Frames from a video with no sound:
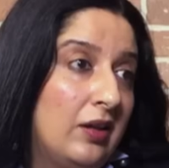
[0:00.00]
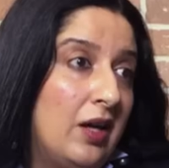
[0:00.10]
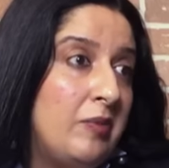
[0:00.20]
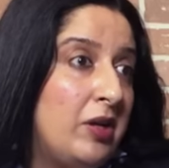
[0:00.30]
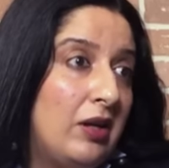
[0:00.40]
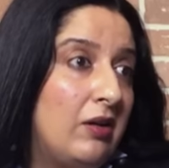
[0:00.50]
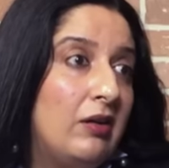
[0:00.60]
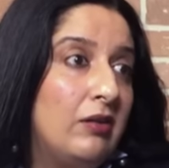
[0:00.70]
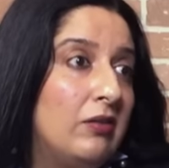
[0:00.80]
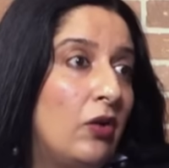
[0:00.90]
I mean,
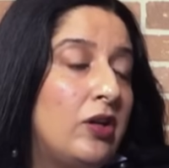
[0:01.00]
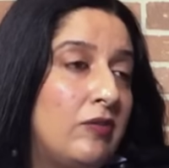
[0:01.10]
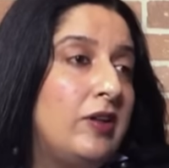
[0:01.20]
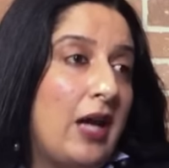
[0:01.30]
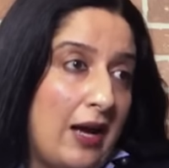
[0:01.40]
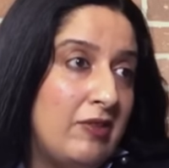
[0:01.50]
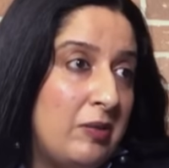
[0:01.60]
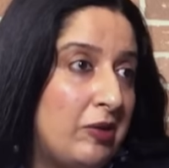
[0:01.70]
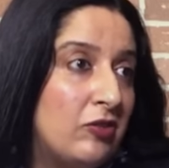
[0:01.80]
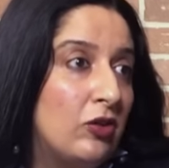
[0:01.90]
not that we have any
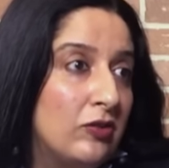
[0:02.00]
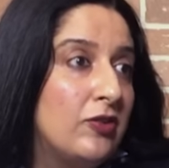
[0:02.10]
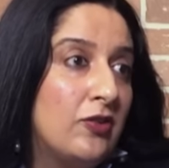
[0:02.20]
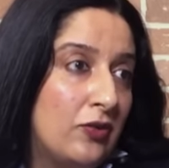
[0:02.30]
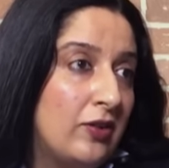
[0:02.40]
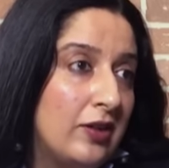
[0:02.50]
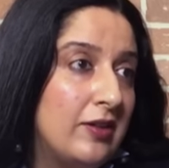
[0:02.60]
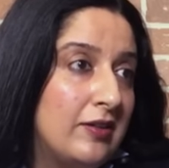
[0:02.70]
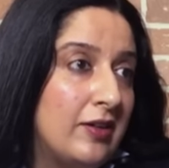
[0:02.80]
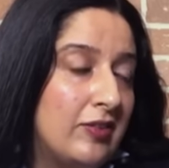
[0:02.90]
press conferences
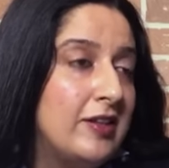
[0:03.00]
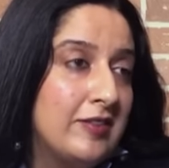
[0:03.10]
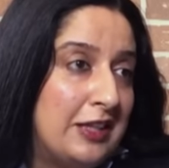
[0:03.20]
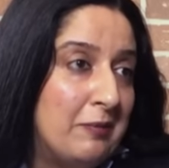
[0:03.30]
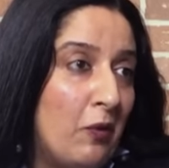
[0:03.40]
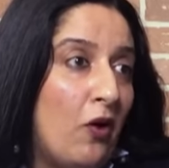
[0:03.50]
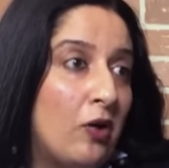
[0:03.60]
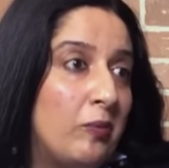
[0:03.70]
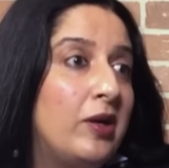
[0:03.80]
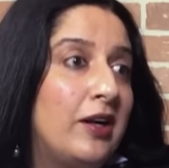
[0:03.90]
and such things anymore,
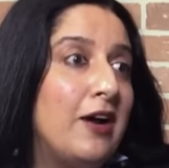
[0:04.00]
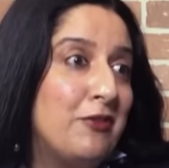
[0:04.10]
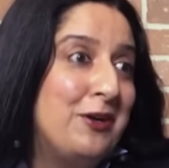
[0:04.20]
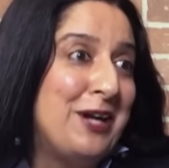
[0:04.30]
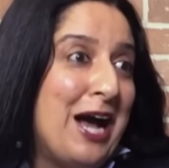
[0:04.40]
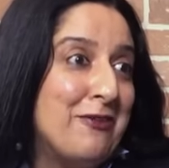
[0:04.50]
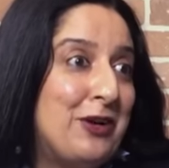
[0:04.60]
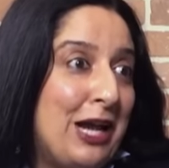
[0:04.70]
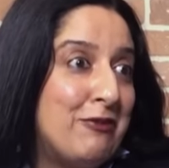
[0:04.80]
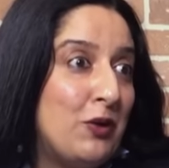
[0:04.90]
but I would I
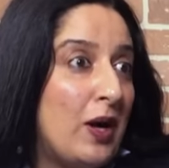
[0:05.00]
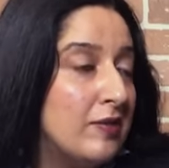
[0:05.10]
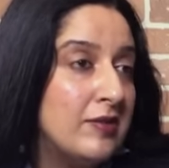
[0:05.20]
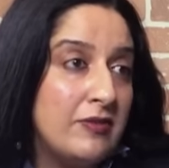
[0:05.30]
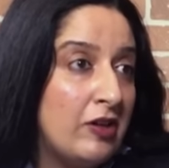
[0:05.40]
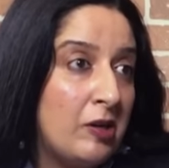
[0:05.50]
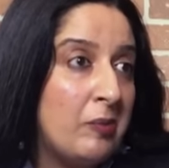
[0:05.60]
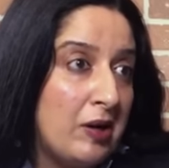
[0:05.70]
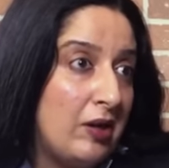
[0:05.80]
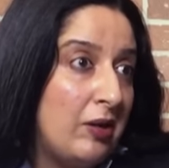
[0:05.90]
would love to ask this even in a
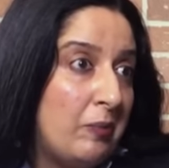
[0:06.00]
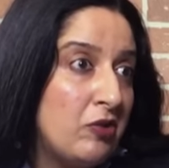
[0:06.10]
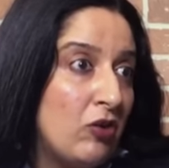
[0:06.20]
pre uh, press